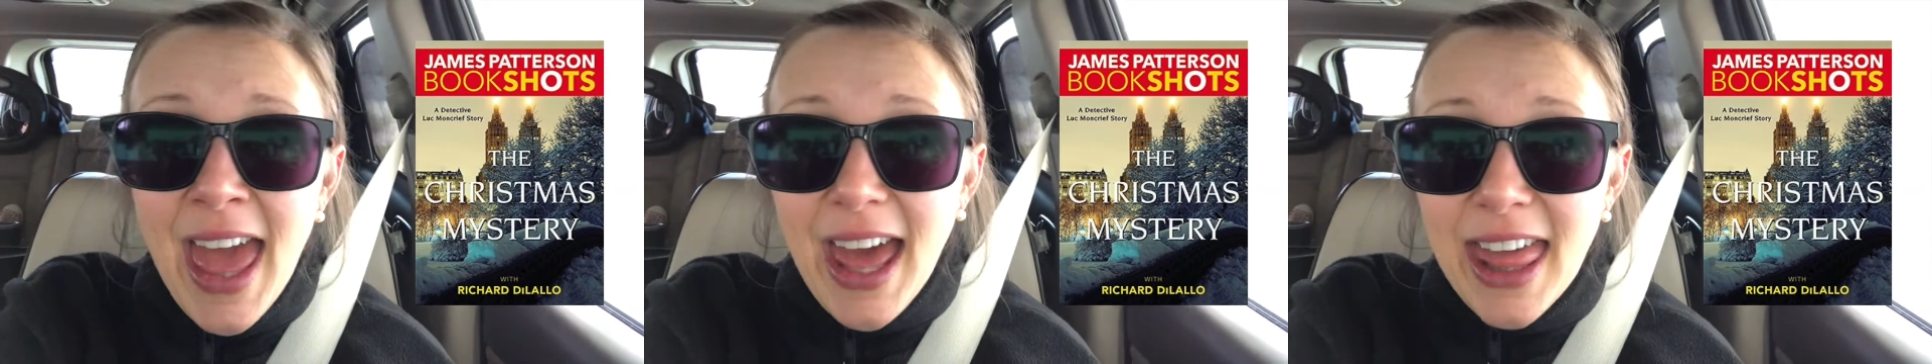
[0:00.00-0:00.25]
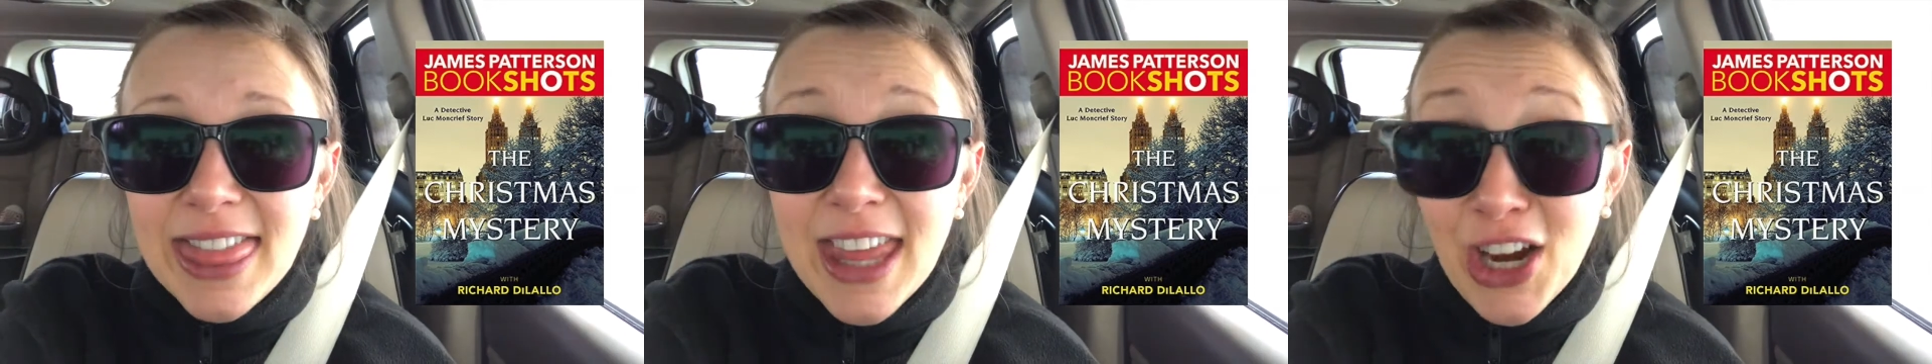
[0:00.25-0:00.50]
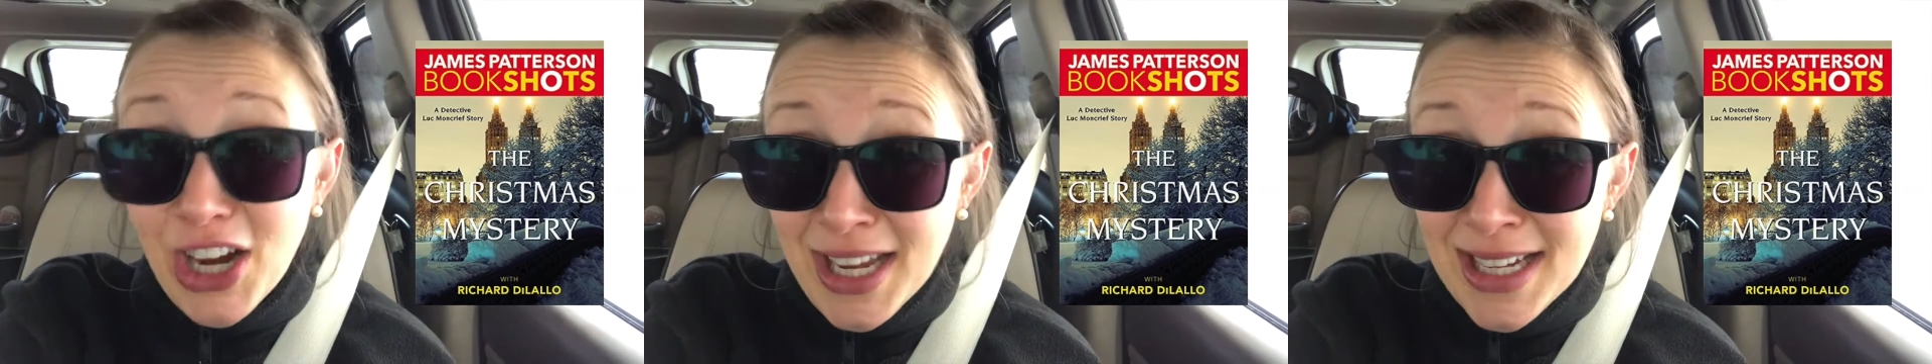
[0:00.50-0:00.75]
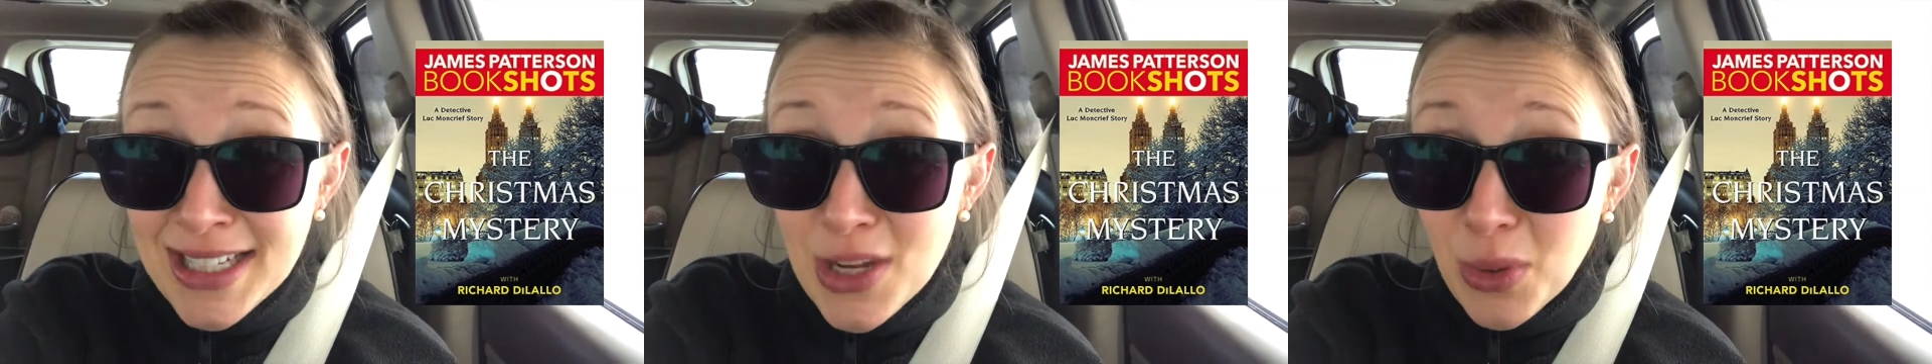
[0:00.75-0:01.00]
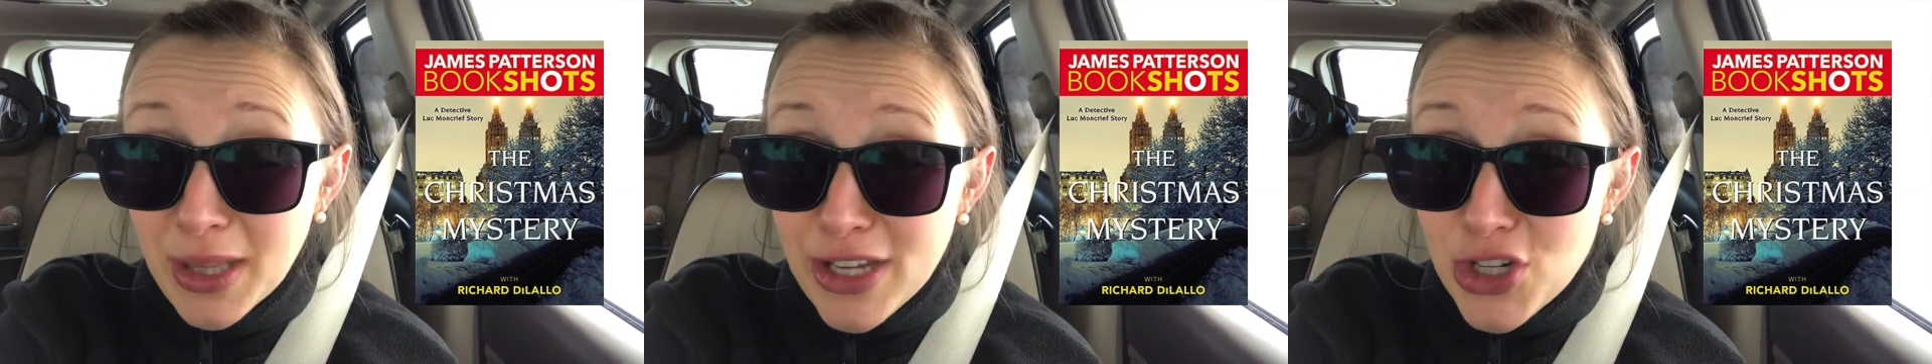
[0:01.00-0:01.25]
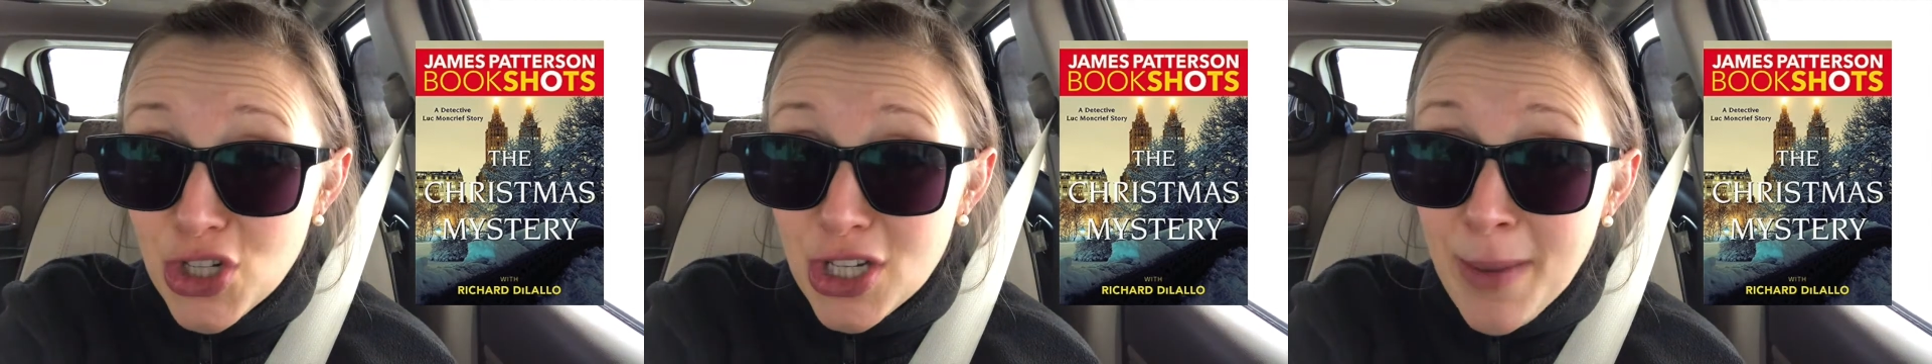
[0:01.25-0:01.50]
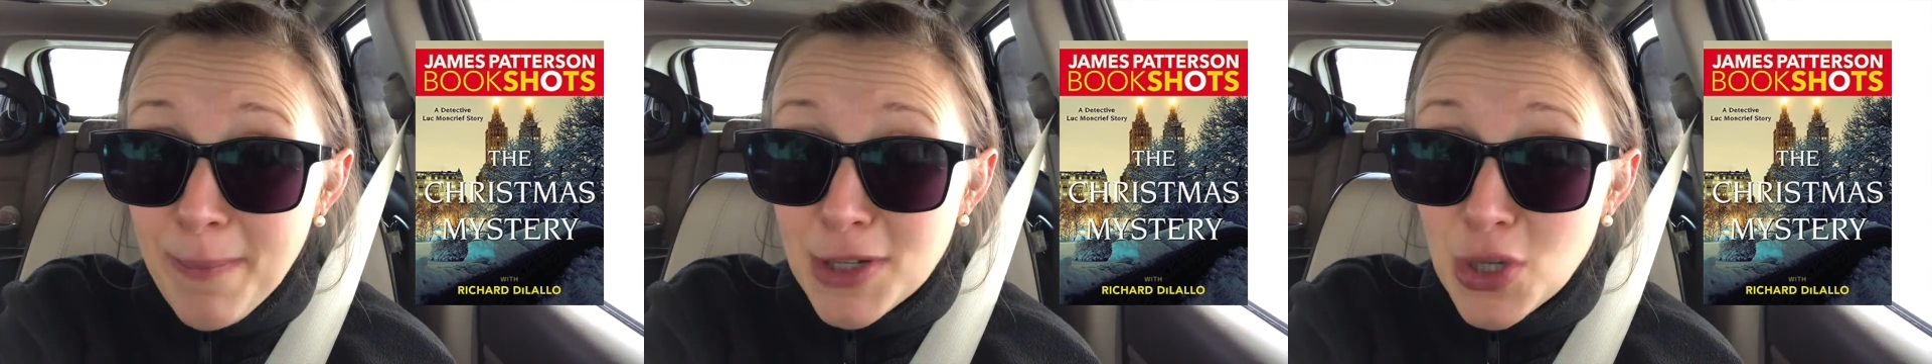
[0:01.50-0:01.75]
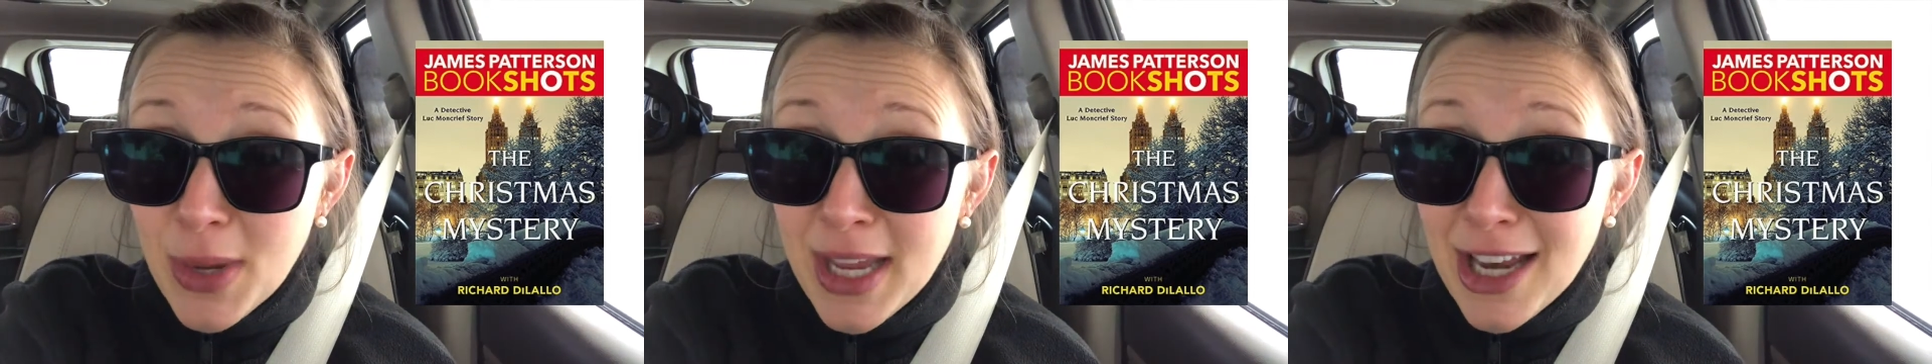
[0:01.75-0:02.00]
There is a relationship
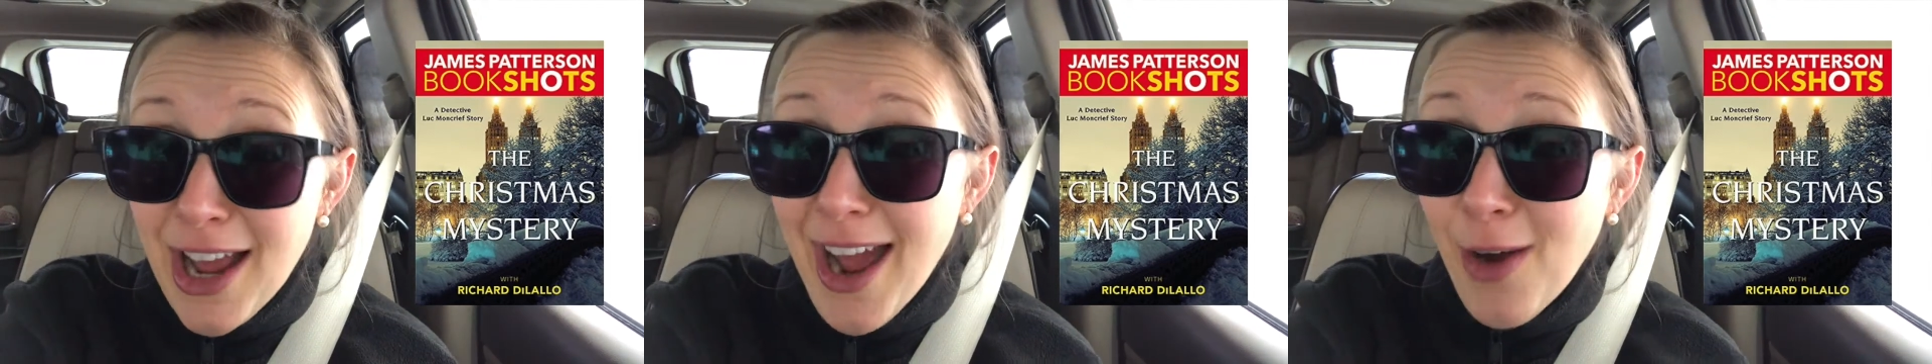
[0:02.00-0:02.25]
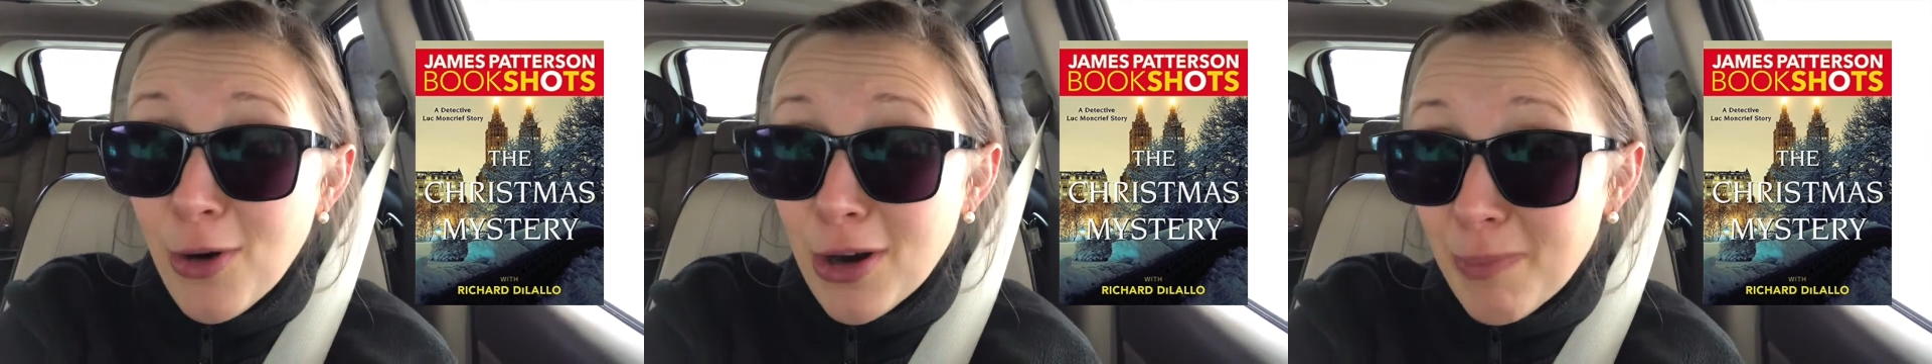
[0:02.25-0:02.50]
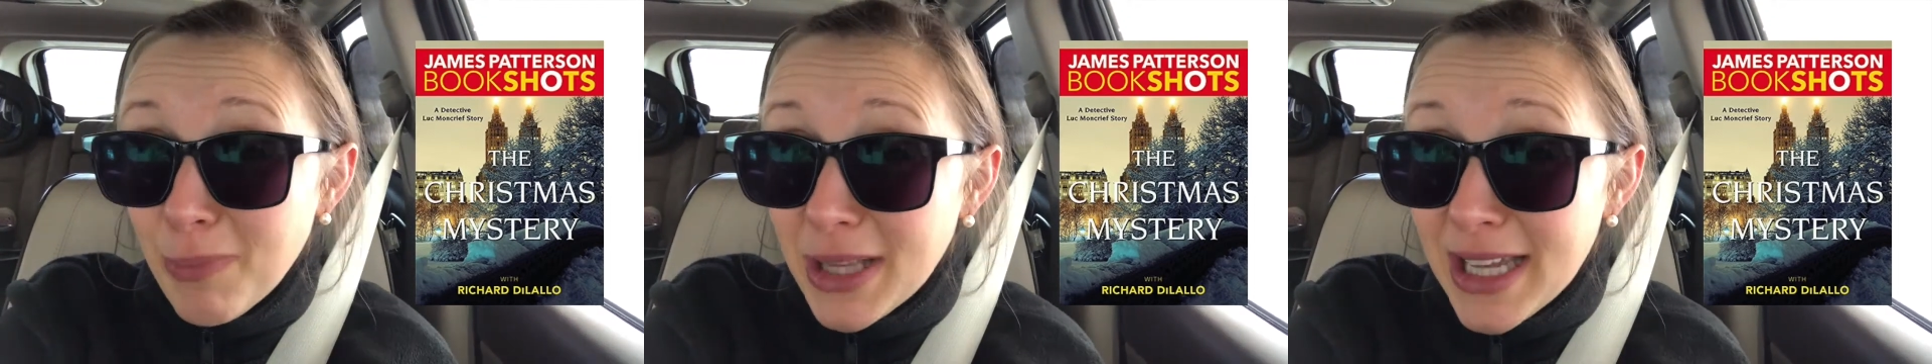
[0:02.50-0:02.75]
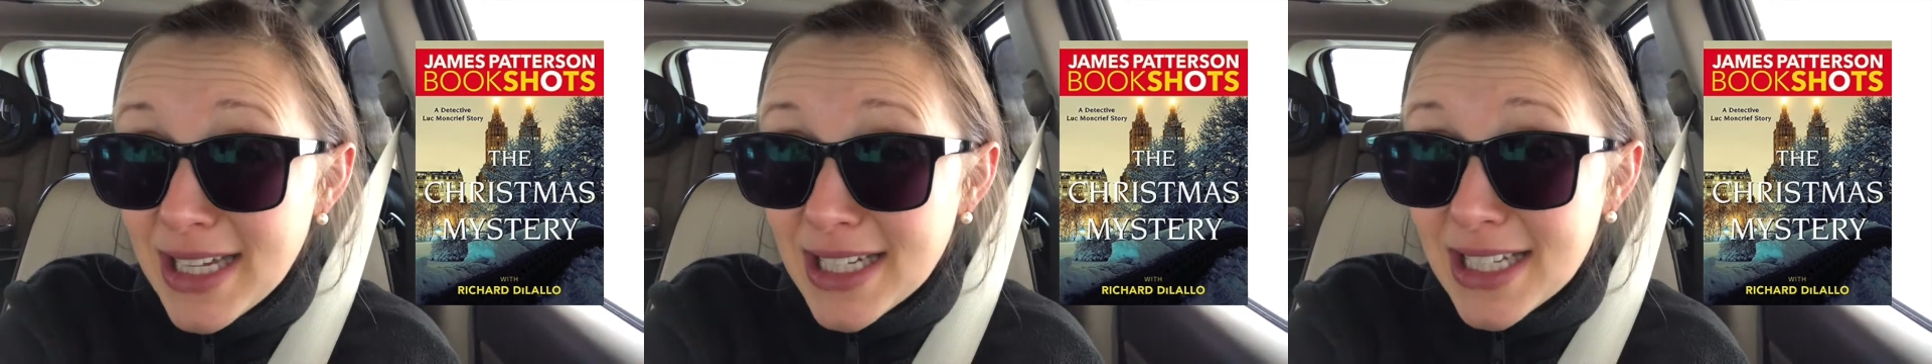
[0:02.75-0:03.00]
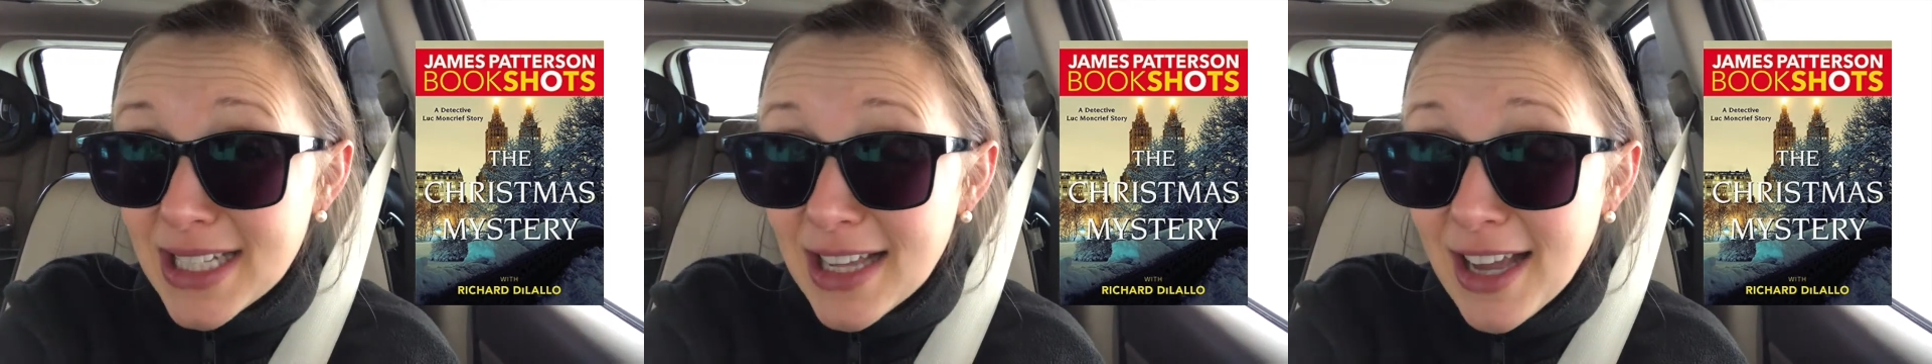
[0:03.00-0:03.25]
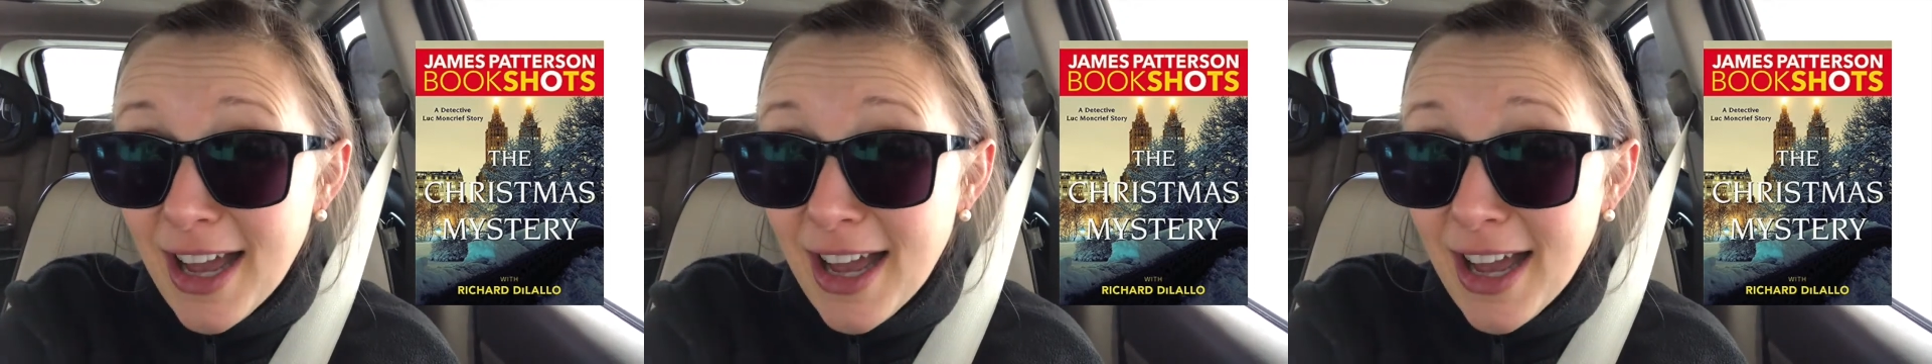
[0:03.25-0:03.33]
between our police